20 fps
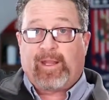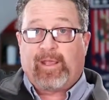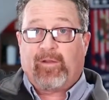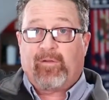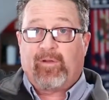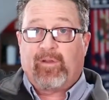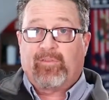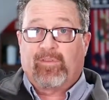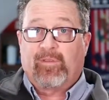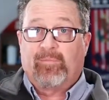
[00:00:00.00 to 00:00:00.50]
I don't
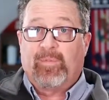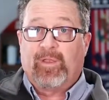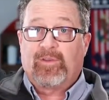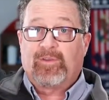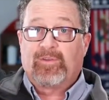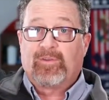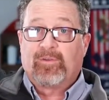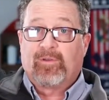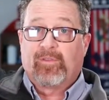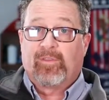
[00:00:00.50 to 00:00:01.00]
have to make
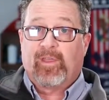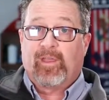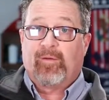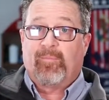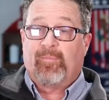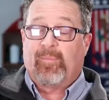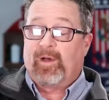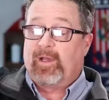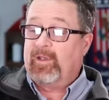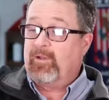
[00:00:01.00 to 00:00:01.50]
sure that
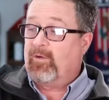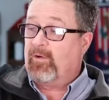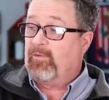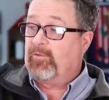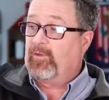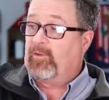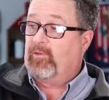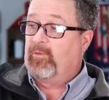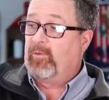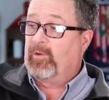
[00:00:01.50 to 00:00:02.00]
my
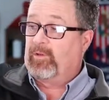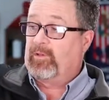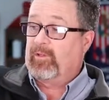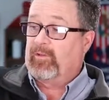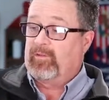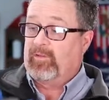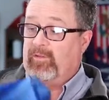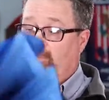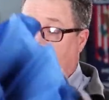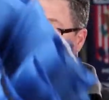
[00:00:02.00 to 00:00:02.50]
office floor
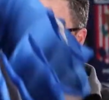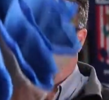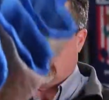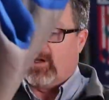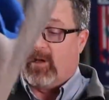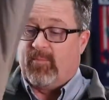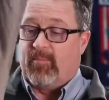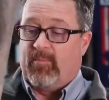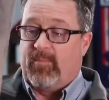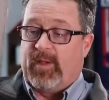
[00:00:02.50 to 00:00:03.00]
doesn't
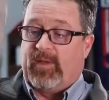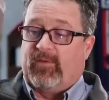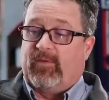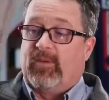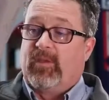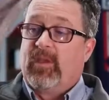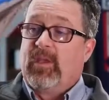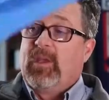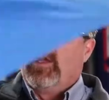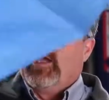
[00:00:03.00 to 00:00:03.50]
become messy.
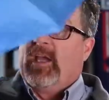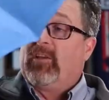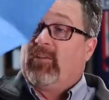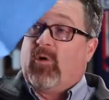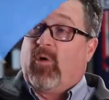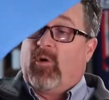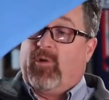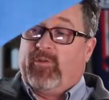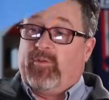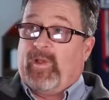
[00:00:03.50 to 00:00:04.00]
It
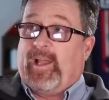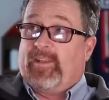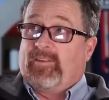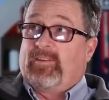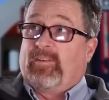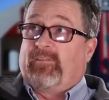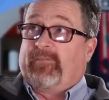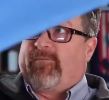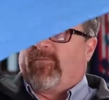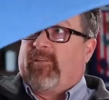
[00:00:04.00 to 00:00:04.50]
also has
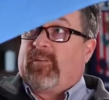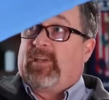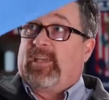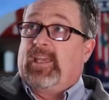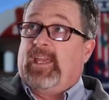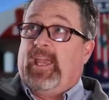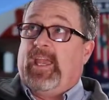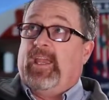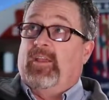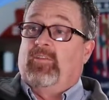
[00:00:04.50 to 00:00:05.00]
this funky
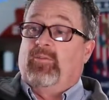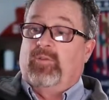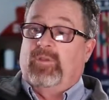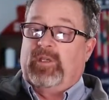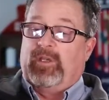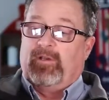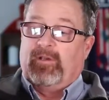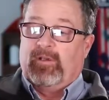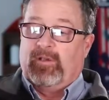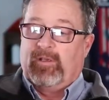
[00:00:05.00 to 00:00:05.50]
handle
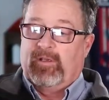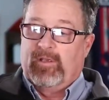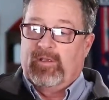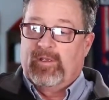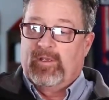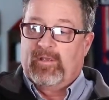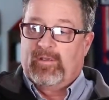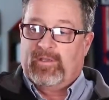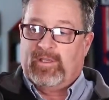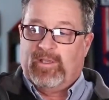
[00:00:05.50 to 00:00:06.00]
here
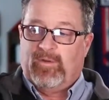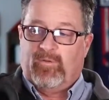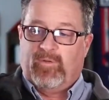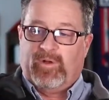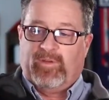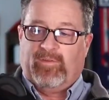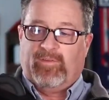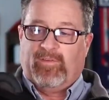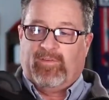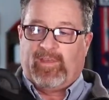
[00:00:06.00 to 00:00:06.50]
Okay, what
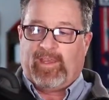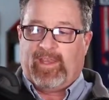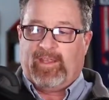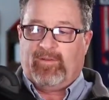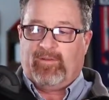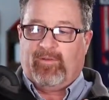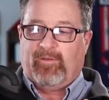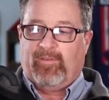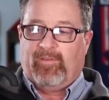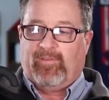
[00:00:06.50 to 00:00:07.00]
is this
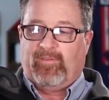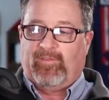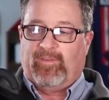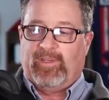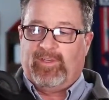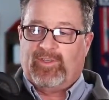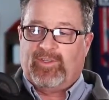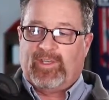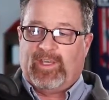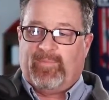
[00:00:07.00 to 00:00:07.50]
handle, this
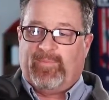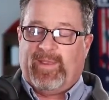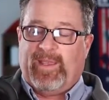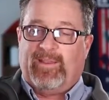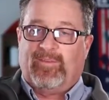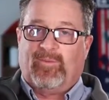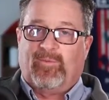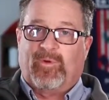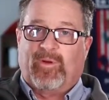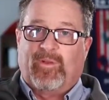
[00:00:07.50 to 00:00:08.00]
C-shaped
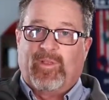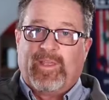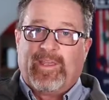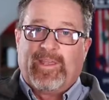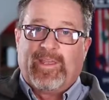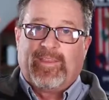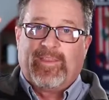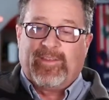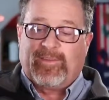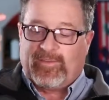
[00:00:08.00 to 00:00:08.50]
handle? Well,
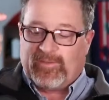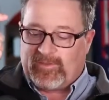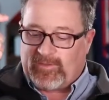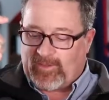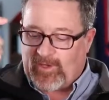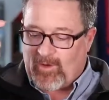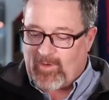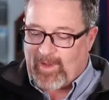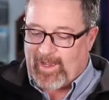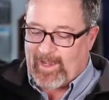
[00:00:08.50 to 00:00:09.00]
this is
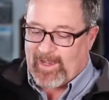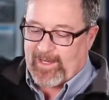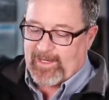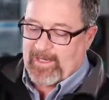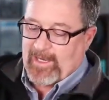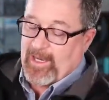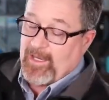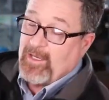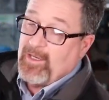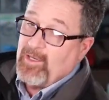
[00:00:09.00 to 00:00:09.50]
so I
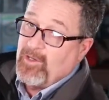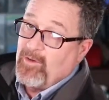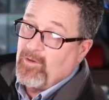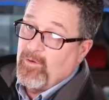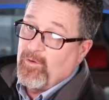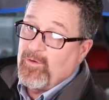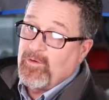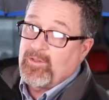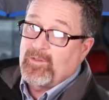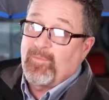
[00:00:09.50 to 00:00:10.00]
can
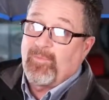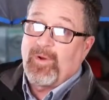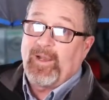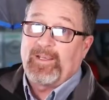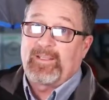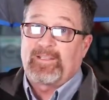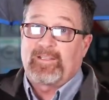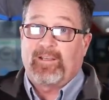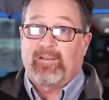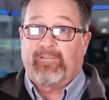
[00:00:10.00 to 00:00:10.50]
use my
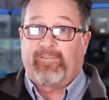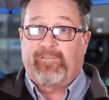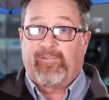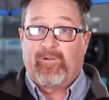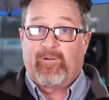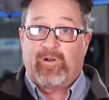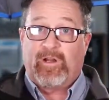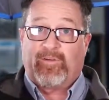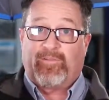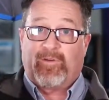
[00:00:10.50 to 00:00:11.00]
cell
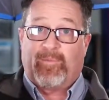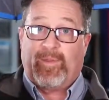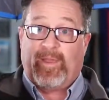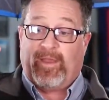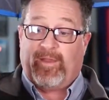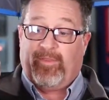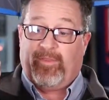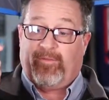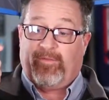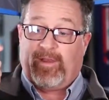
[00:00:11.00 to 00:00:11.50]
phone if I'm
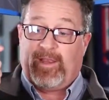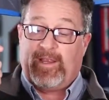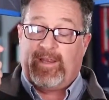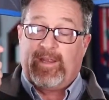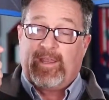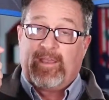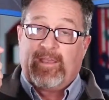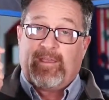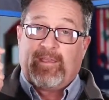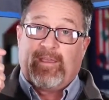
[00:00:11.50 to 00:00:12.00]
out in the rain.
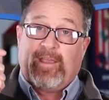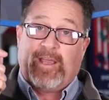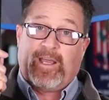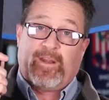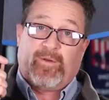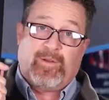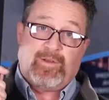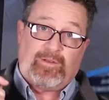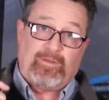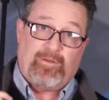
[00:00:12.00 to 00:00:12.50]
How do
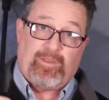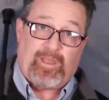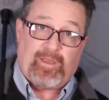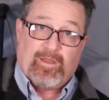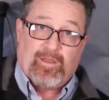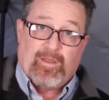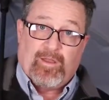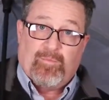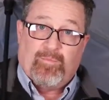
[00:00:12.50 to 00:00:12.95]
I do that?